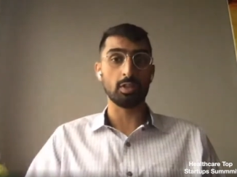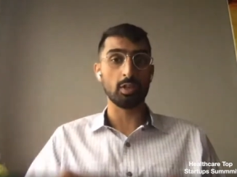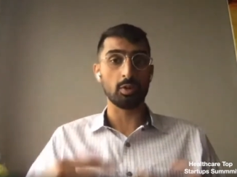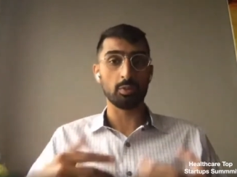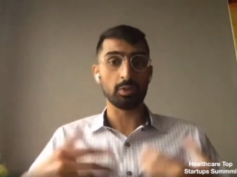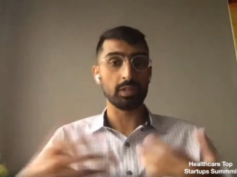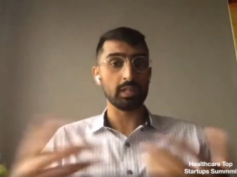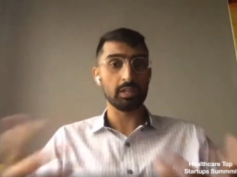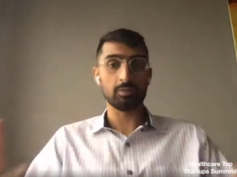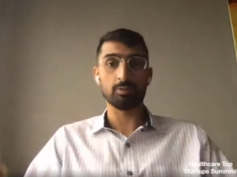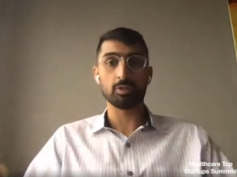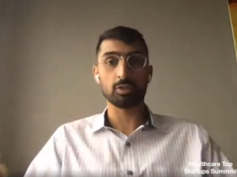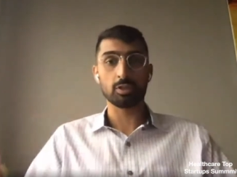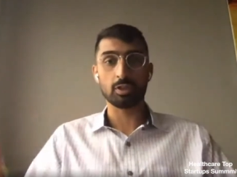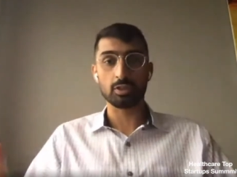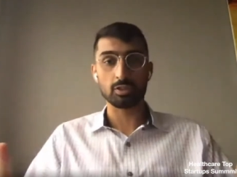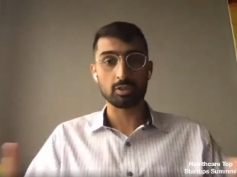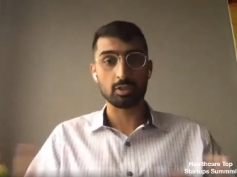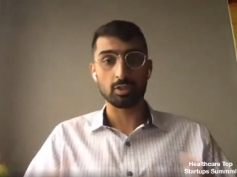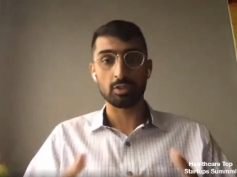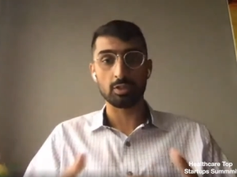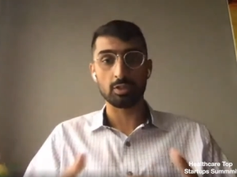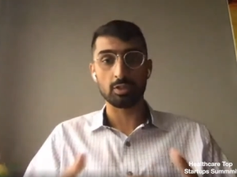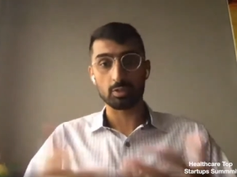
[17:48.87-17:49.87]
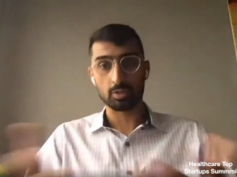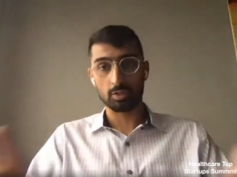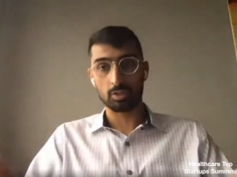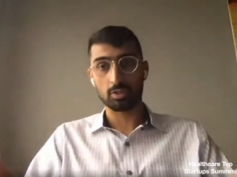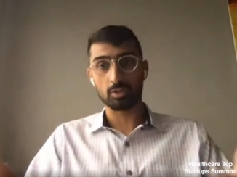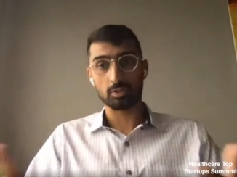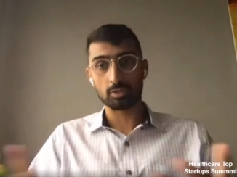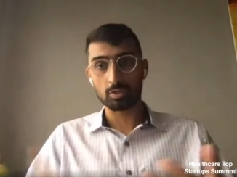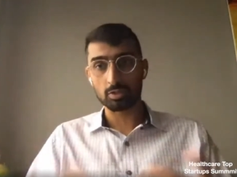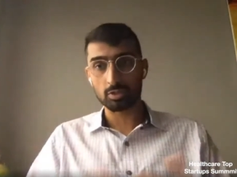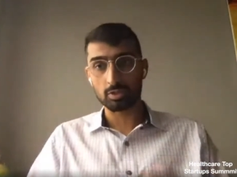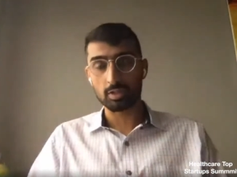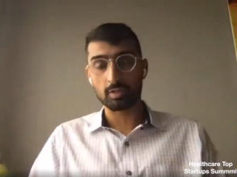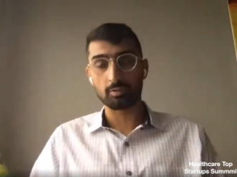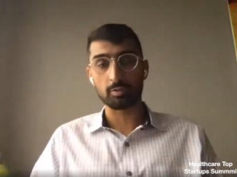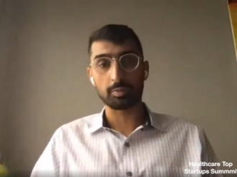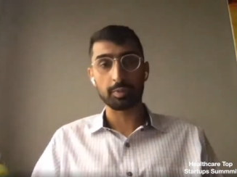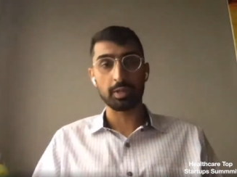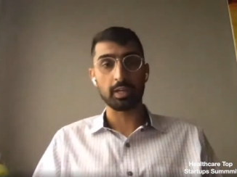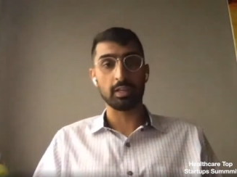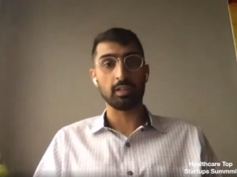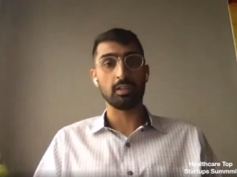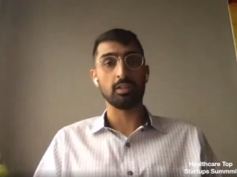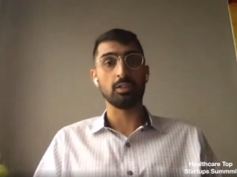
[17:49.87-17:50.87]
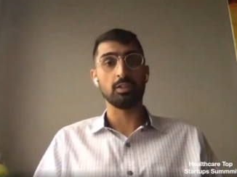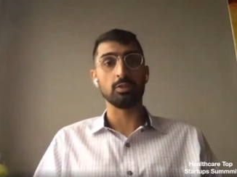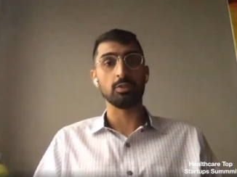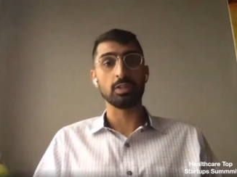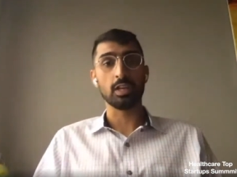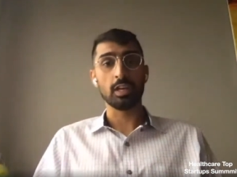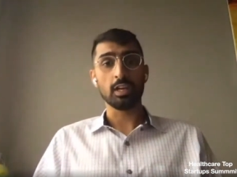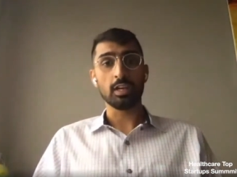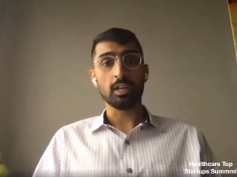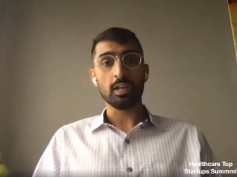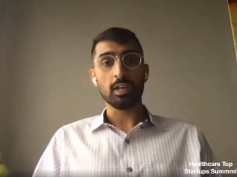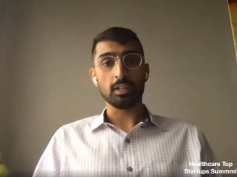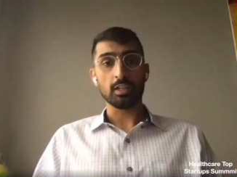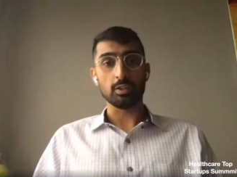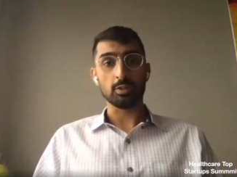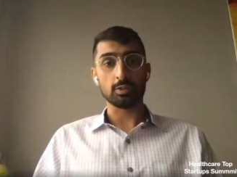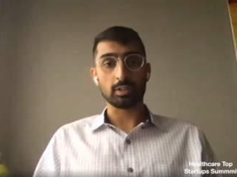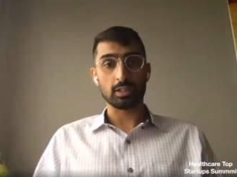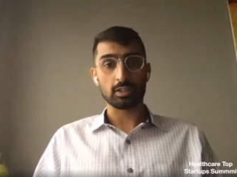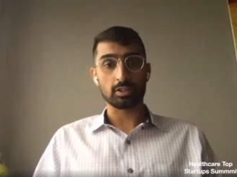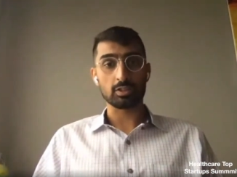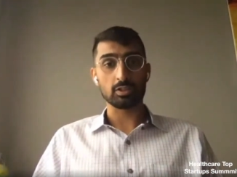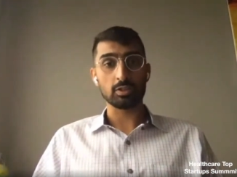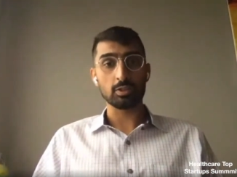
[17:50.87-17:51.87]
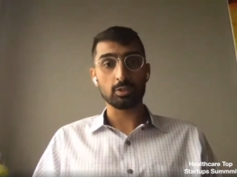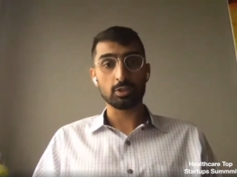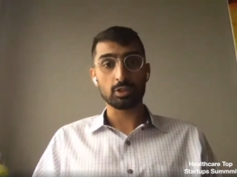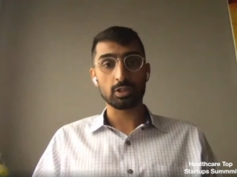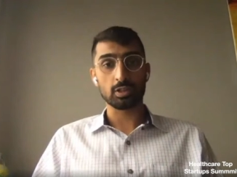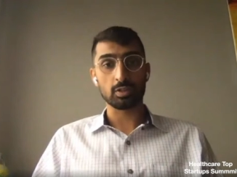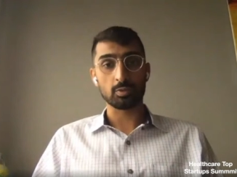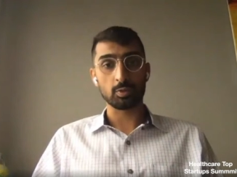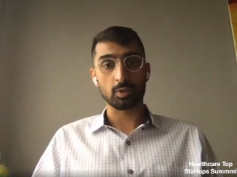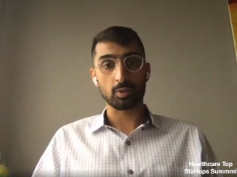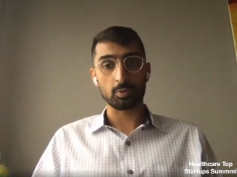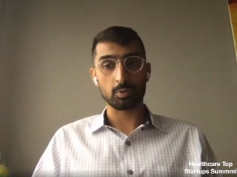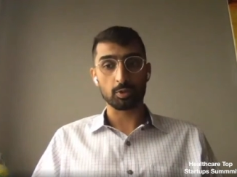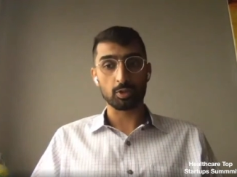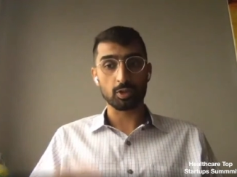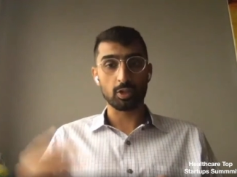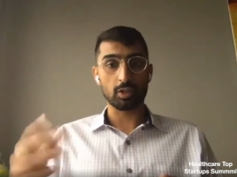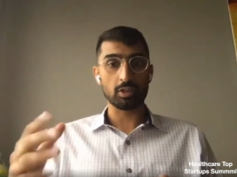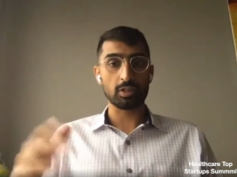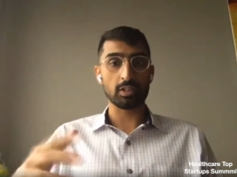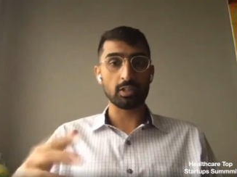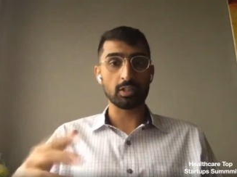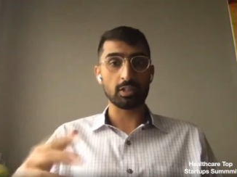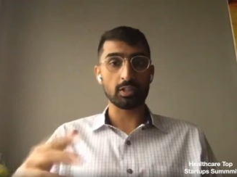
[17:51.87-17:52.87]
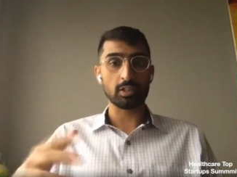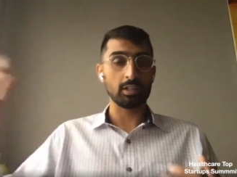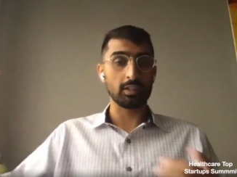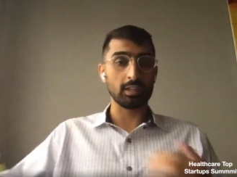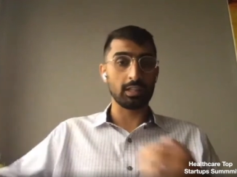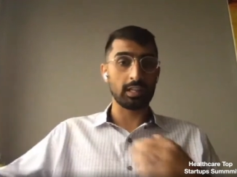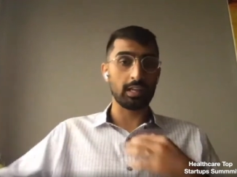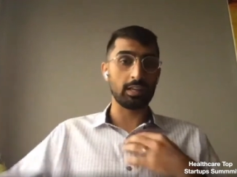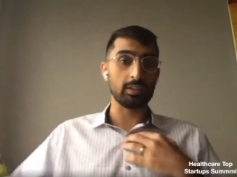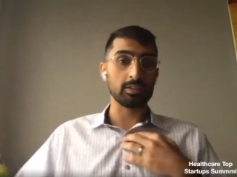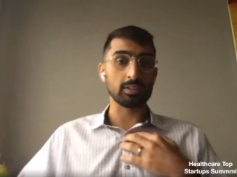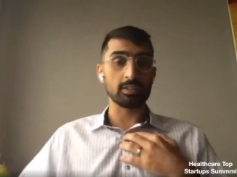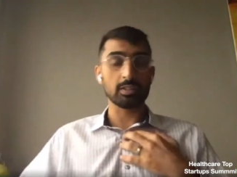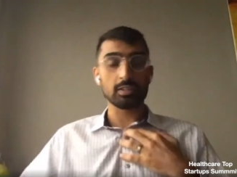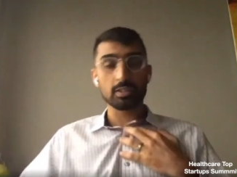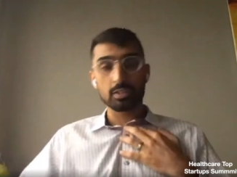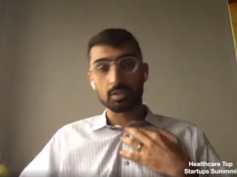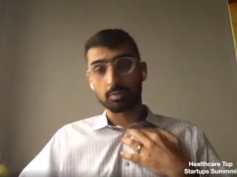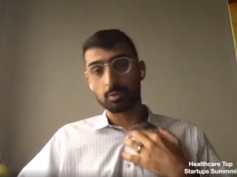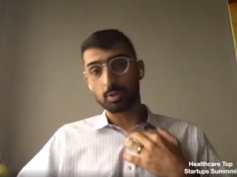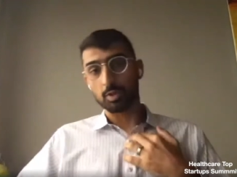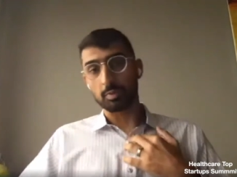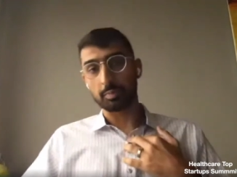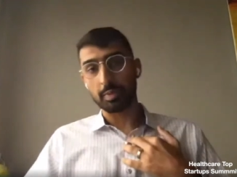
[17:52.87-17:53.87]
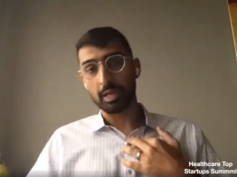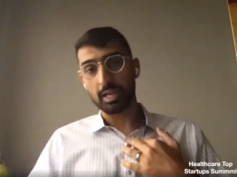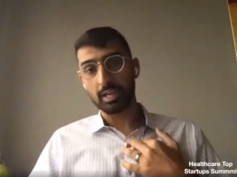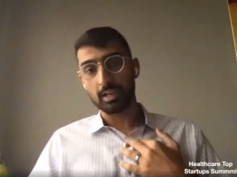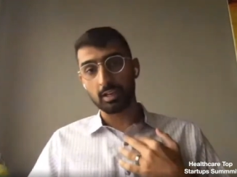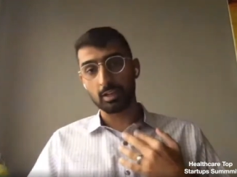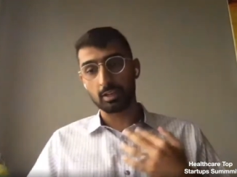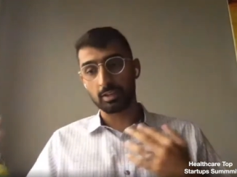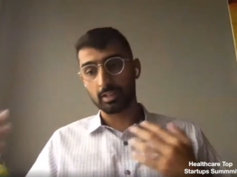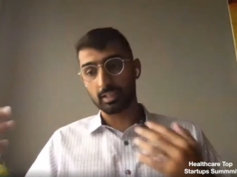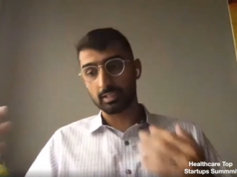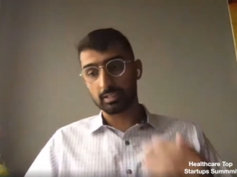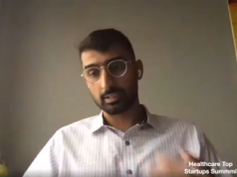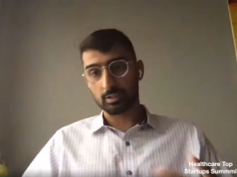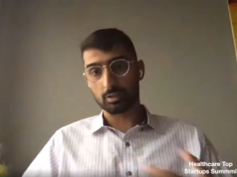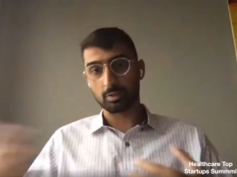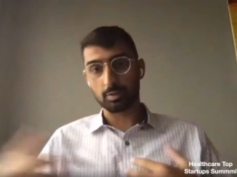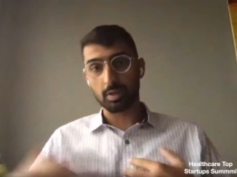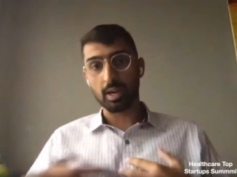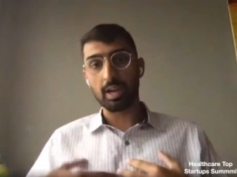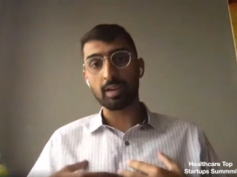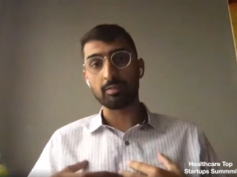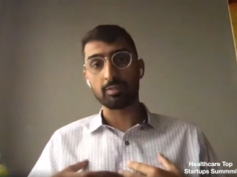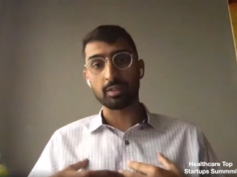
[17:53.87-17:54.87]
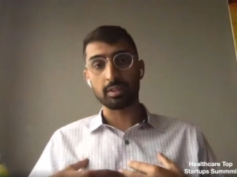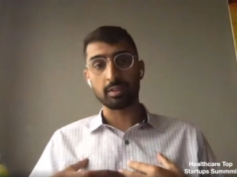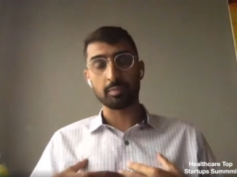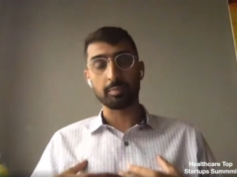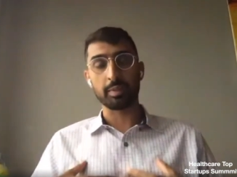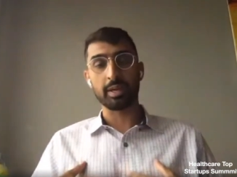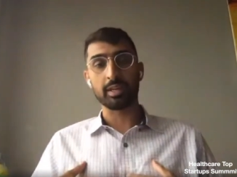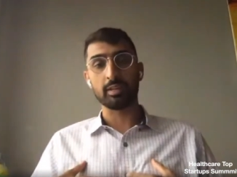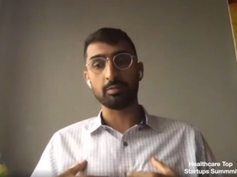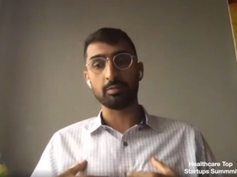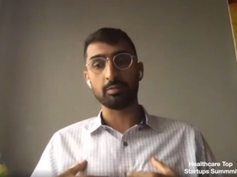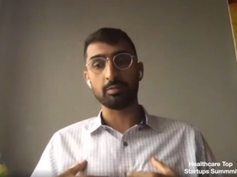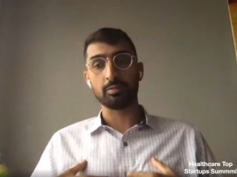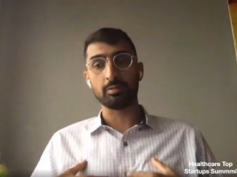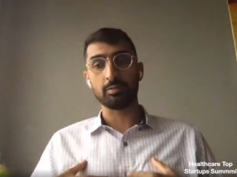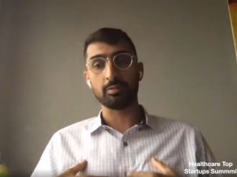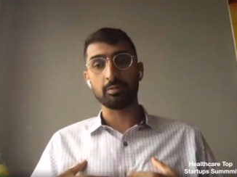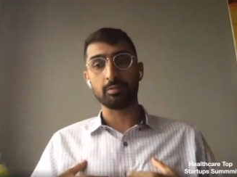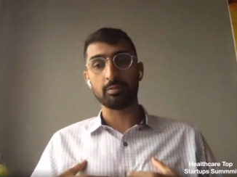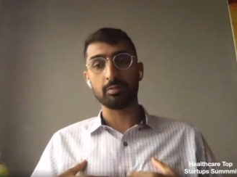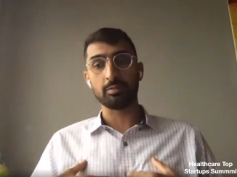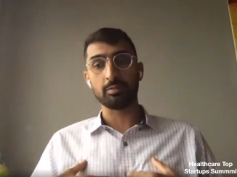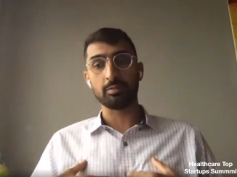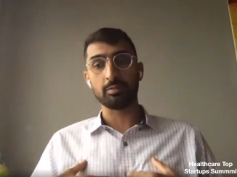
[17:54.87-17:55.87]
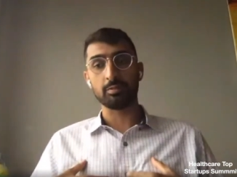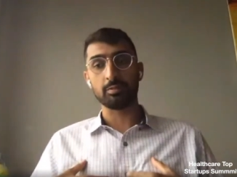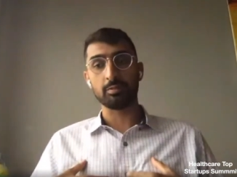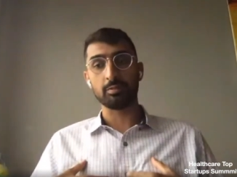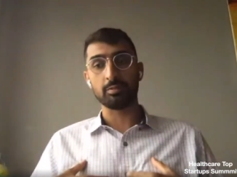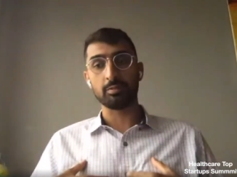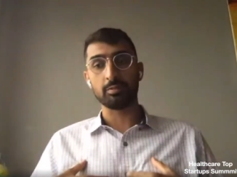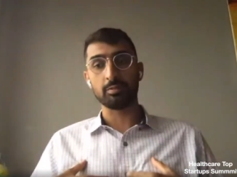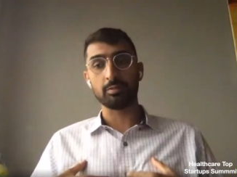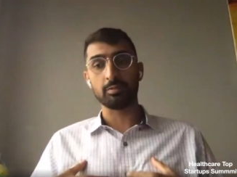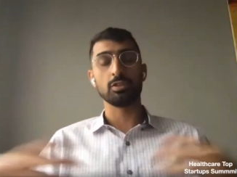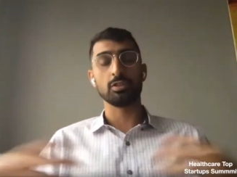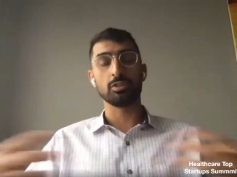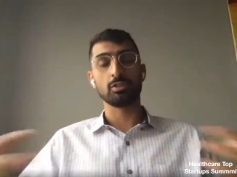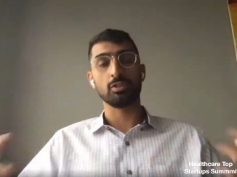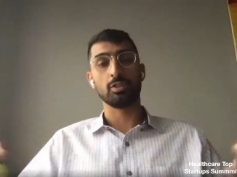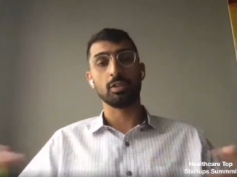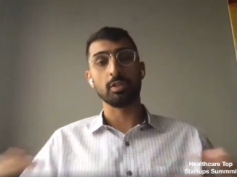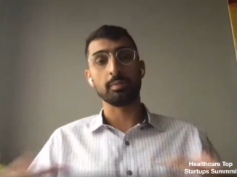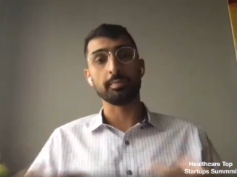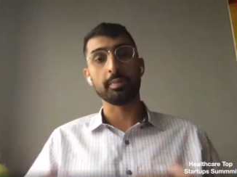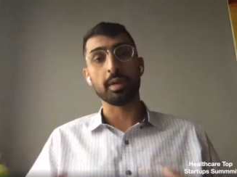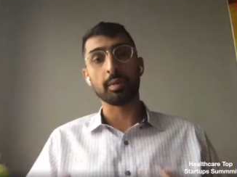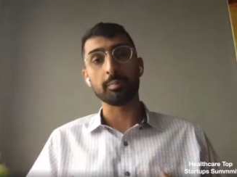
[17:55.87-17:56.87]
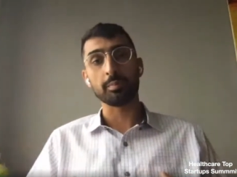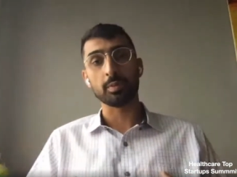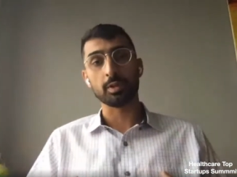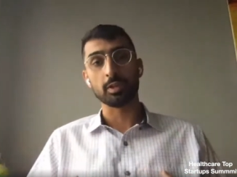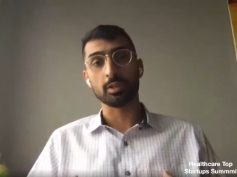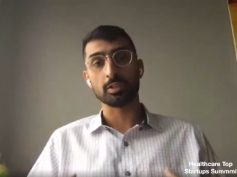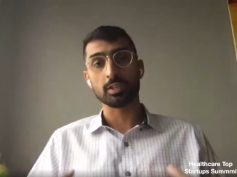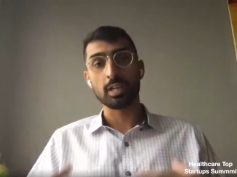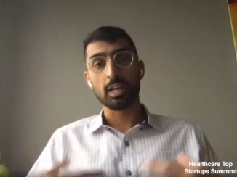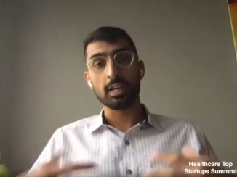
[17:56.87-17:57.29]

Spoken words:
We never charge the user. Users never pay to use our solution. We're charging the health system or the payer that's deriving the benefit from their patients or their members